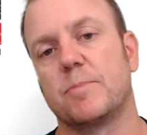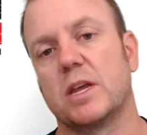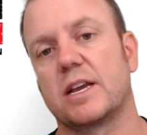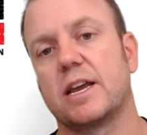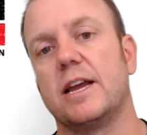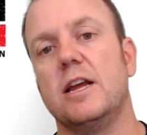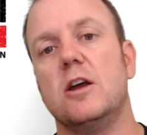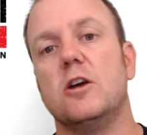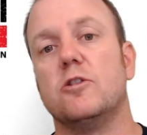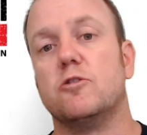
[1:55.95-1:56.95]
Okay,
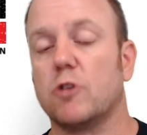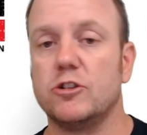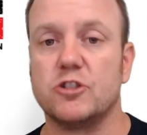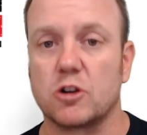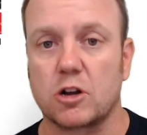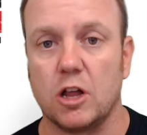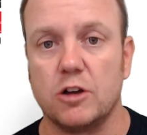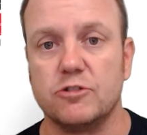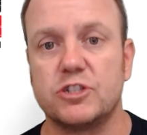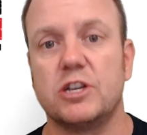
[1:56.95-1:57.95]
the roads are not
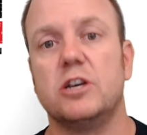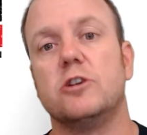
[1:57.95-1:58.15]
closed.